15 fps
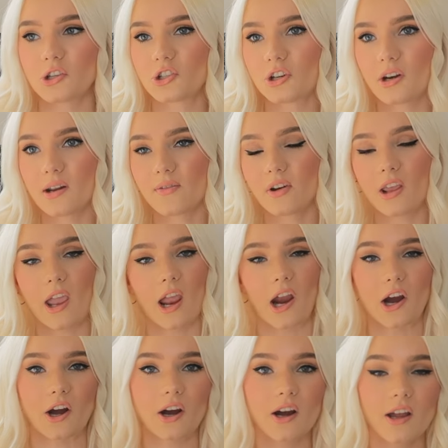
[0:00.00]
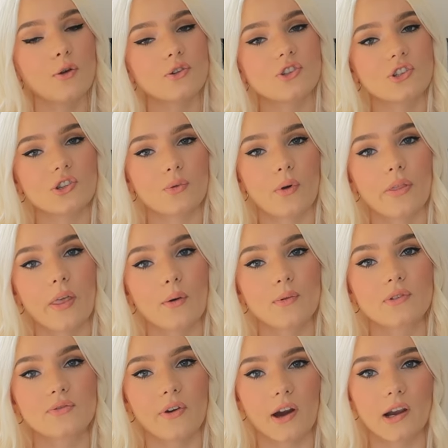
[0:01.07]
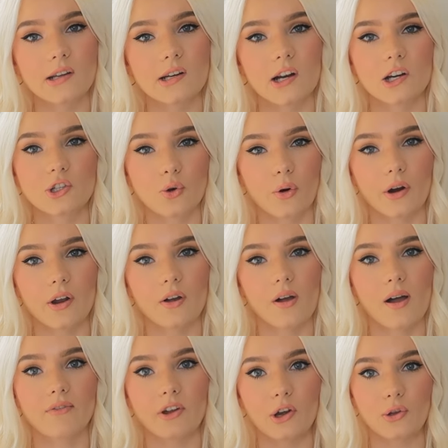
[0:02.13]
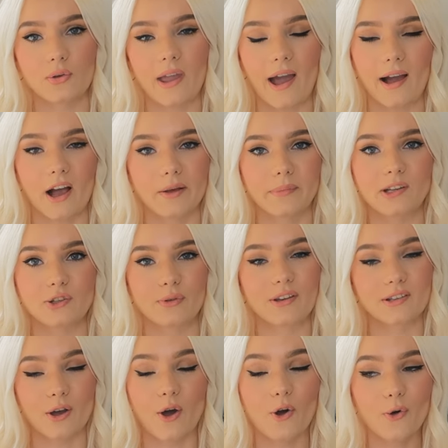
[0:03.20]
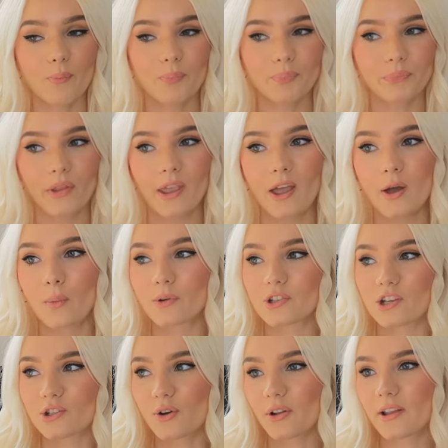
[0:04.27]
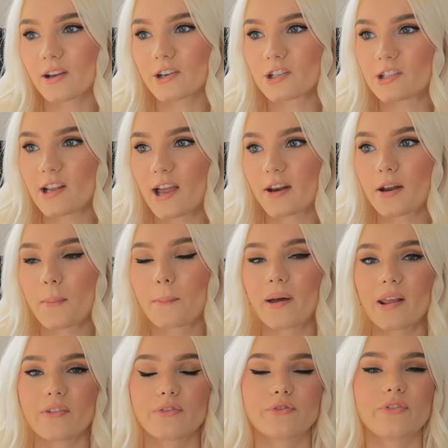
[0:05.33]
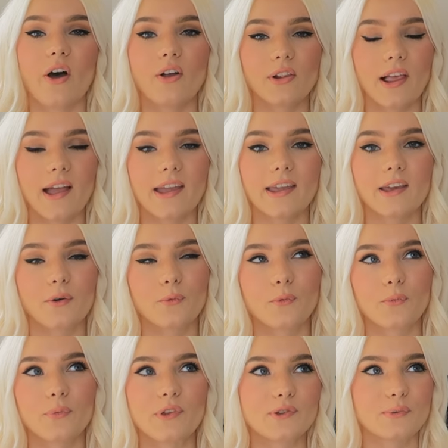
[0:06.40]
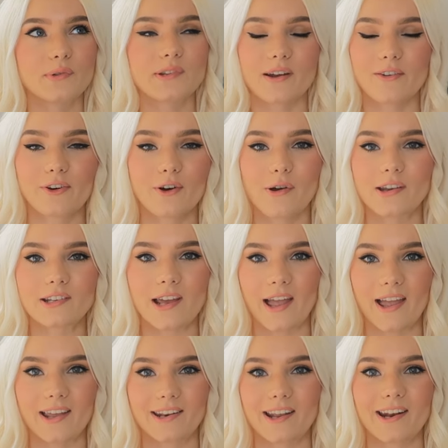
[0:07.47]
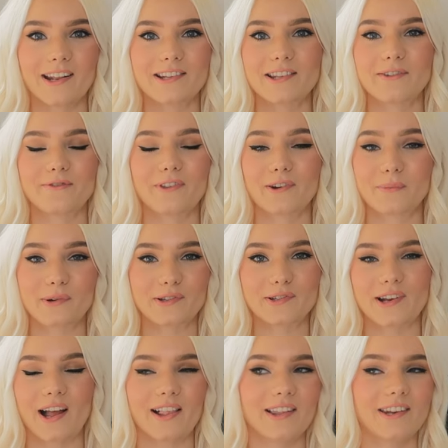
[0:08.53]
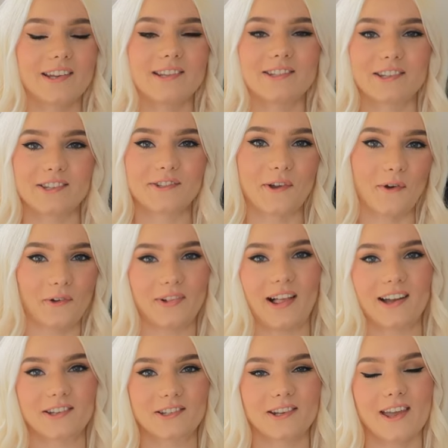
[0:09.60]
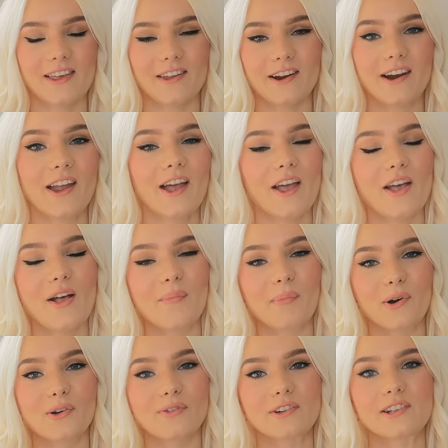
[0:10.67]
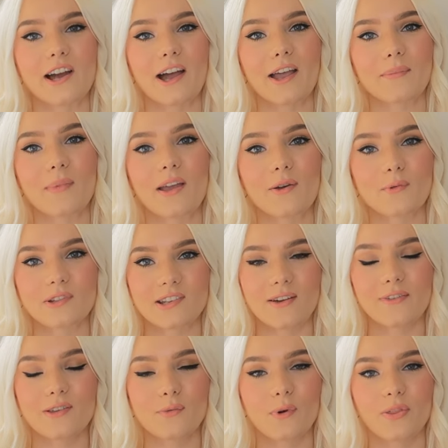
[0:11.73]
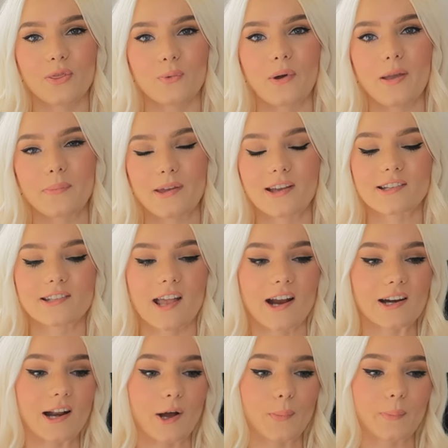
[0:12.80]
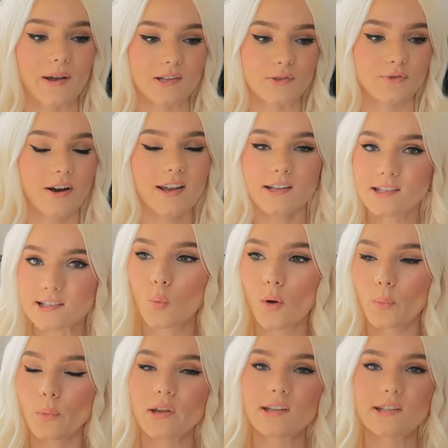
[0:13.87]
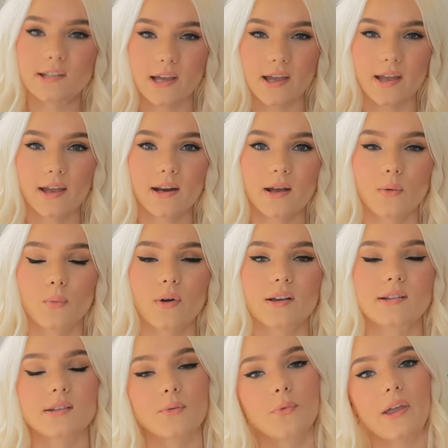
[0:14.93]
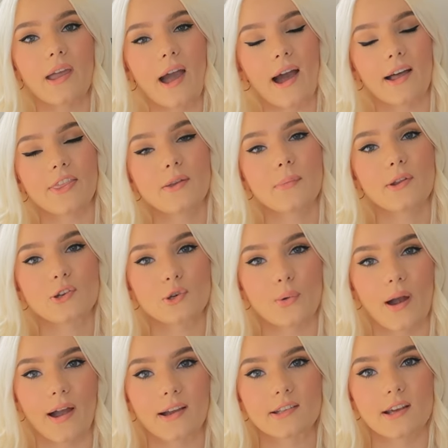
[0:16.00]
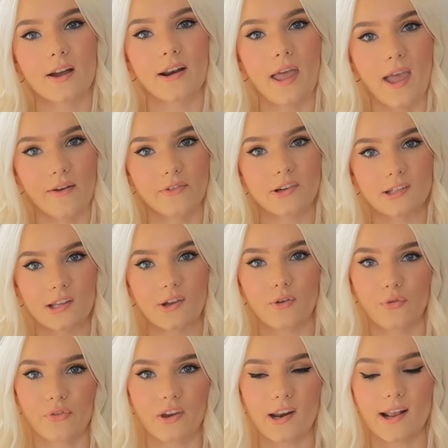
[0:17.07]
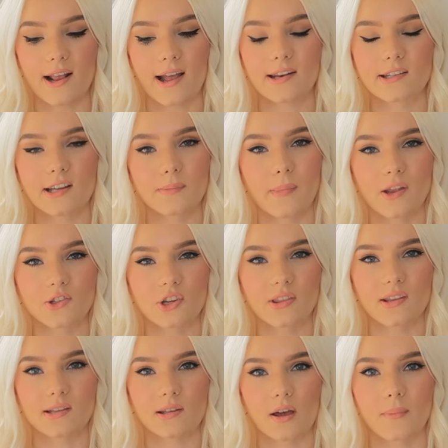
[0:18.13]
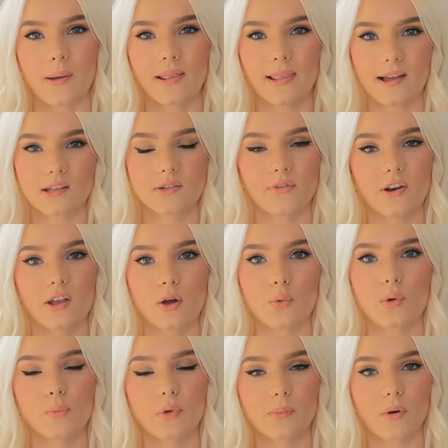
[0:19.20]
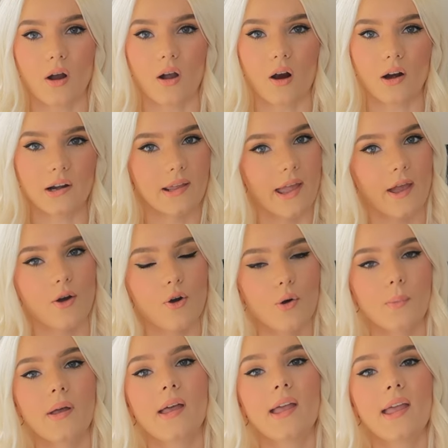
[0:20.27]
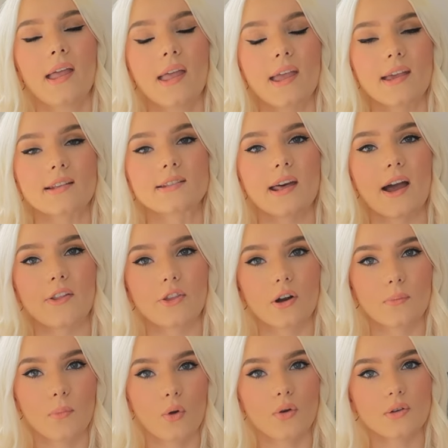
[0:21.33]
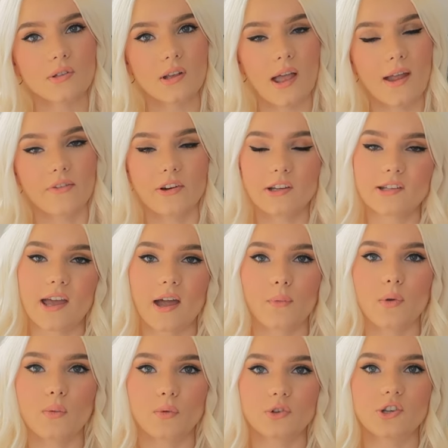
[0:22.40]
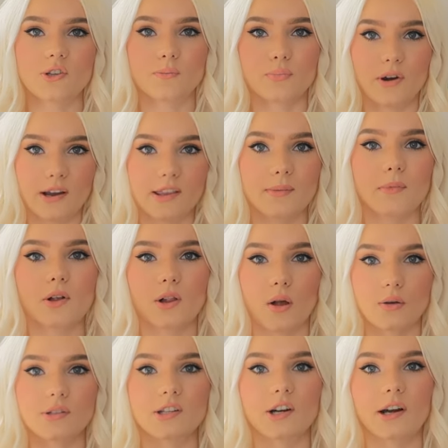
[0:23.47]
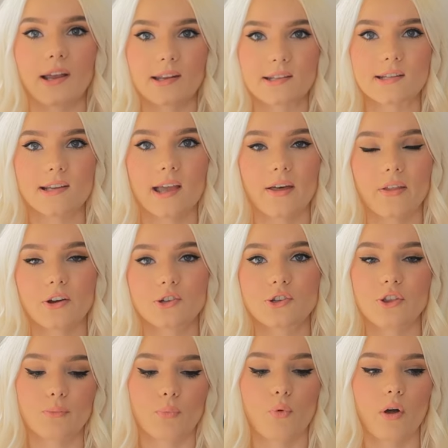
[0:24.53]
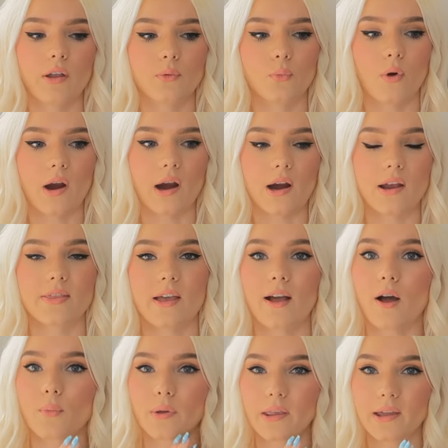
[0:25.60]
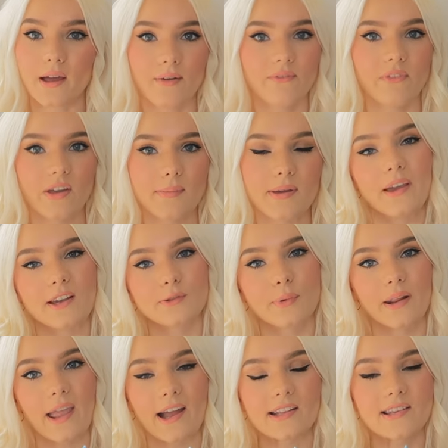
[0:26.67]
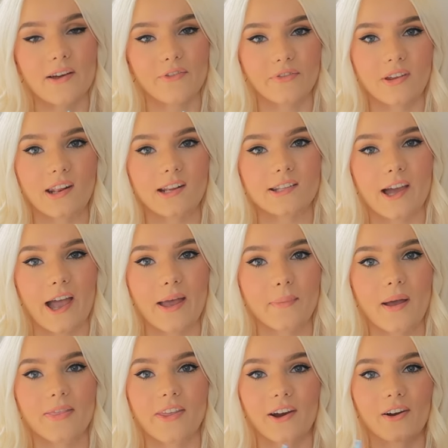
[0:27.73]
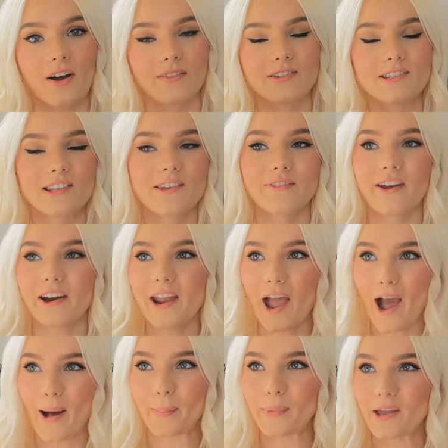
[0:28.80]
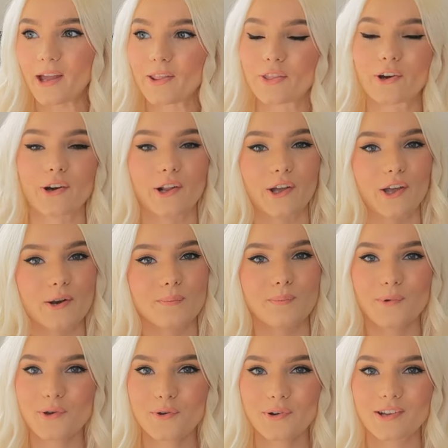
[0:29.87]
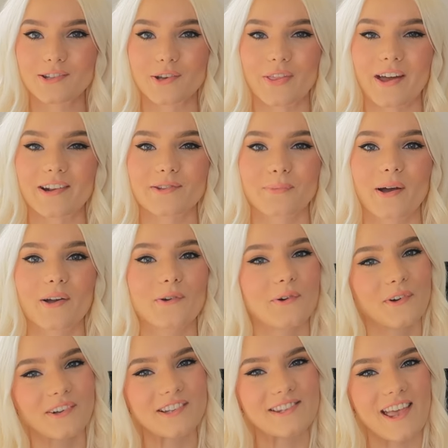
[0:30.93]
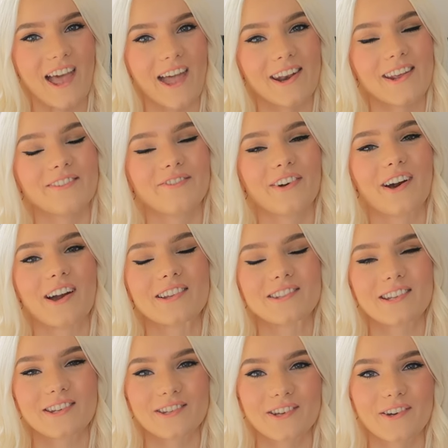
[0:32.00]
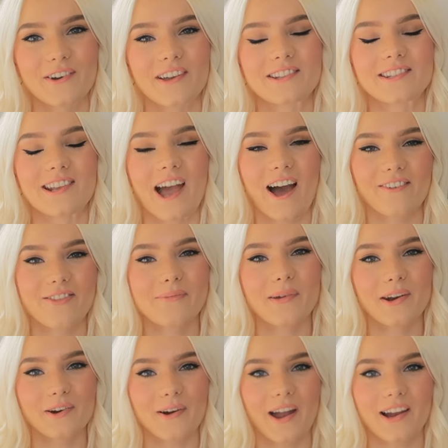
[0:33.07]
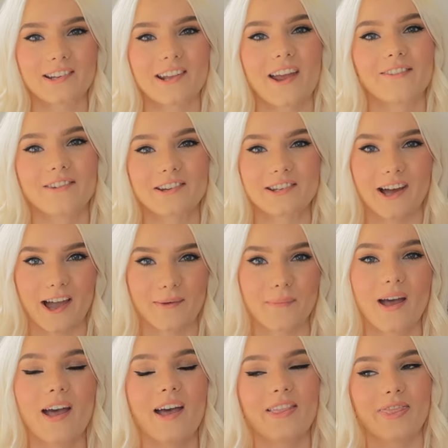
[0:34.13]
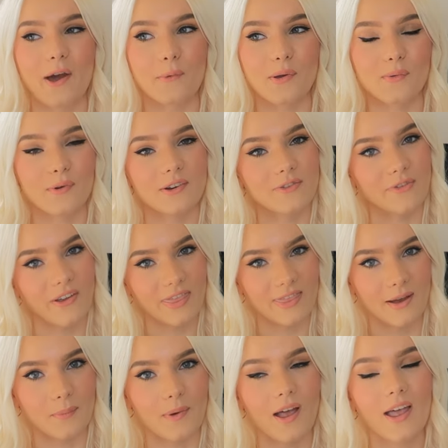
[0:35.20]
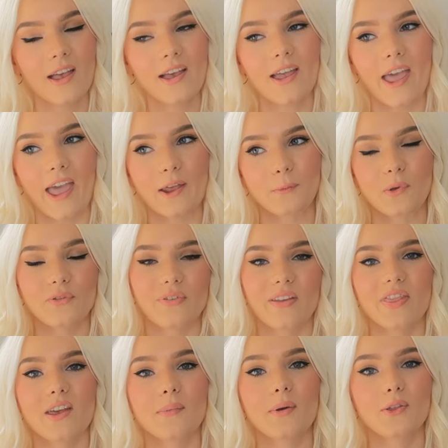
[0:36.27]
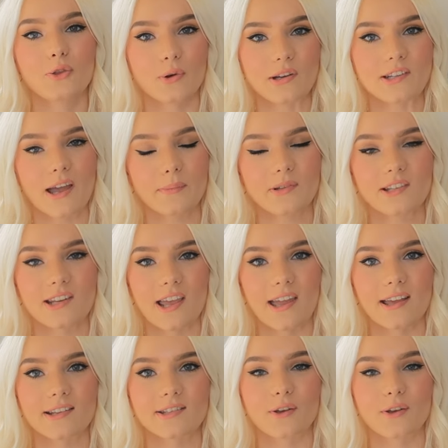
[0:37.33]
She didn't even care. He was just the one that was very territorial of a new cat coming to his home, which I totally understand, but it felt like this was never going to end, and as if their personalities just don't clash together. But over time, it was definitely worth the wait because they are now best friends. What we did was we had them interact on every single feeding. I did mention this on my last video when we brought Cartier home, is that their bowls, every day we would just bring them closer in together to the point where they got really comfy. Because when cats have feeding time, they're obviously very happy and they're in a good mood. So that is what Google said for us to do, is to have them interact every time that we would feed them. And we fed them 3 times a day.